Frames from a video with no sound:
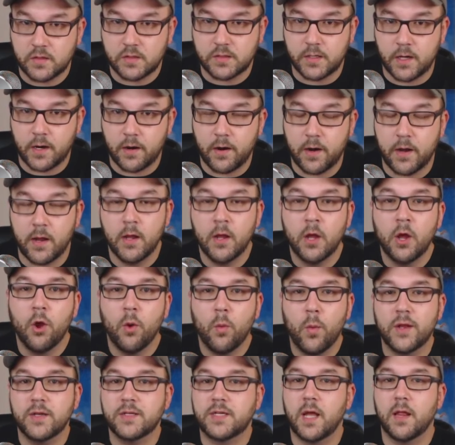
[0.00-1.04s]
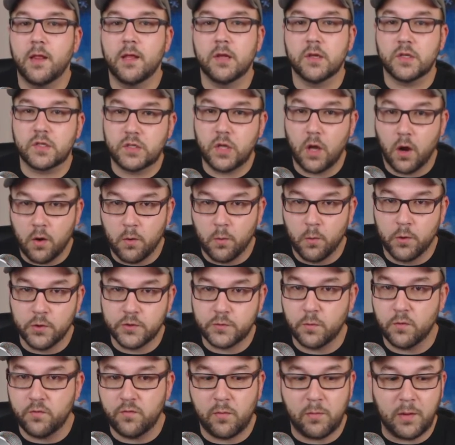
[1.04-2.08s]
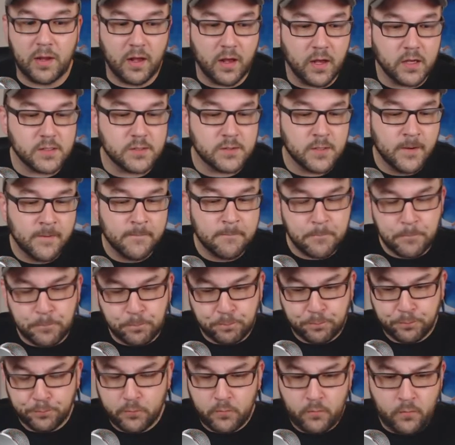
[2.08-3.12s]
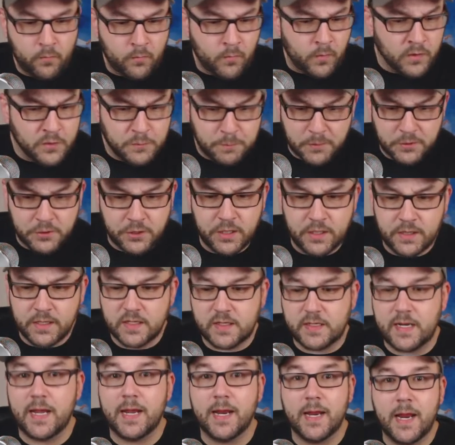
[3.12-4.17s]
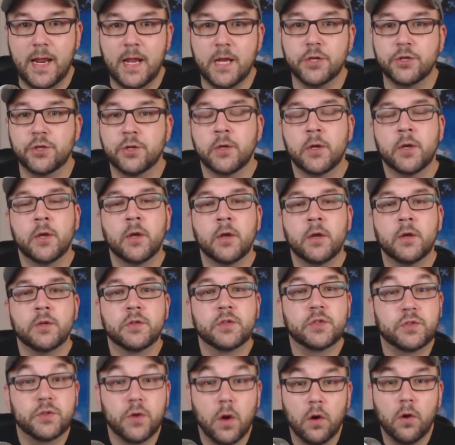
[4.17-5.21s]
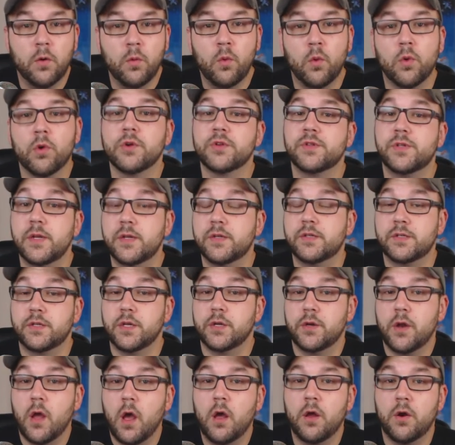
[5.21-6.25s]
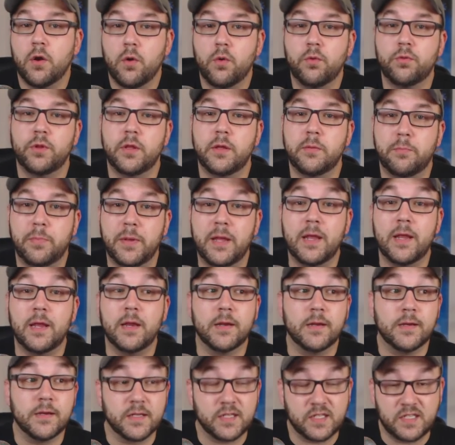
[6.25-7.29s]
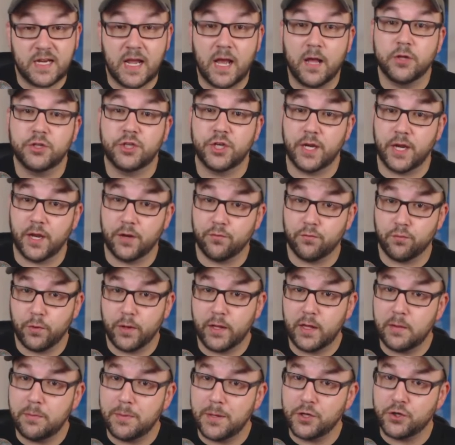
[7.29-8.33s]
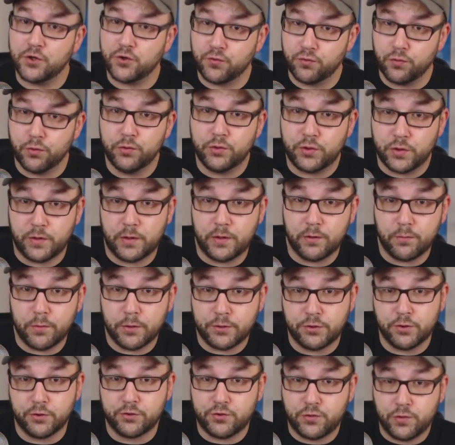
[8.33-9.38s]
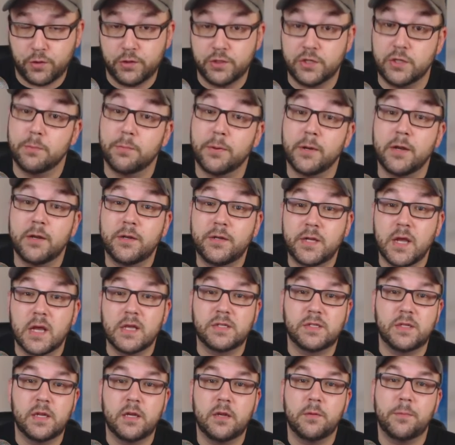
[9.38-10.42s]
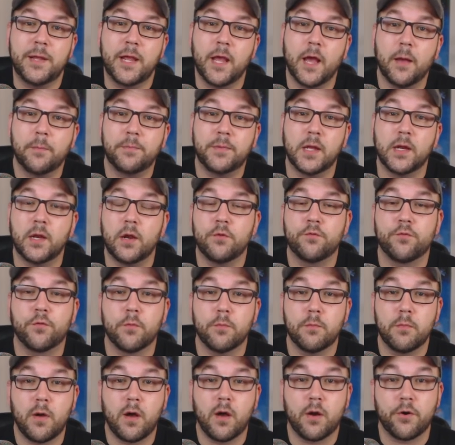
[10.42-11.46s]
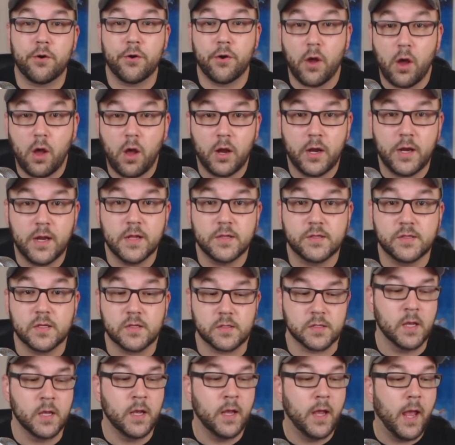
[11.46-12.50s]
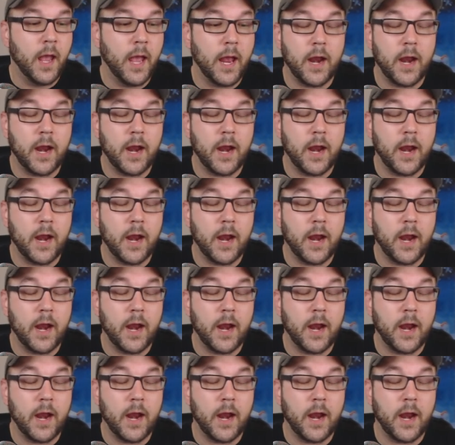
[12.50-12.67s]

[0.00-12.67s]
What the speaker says: necessary when telling a Star Wars movie, because, especially in this day and age, Star Wars needs to not only be nostalgic and really be true to the original trilogy, but it does need to be updated for modern audiences.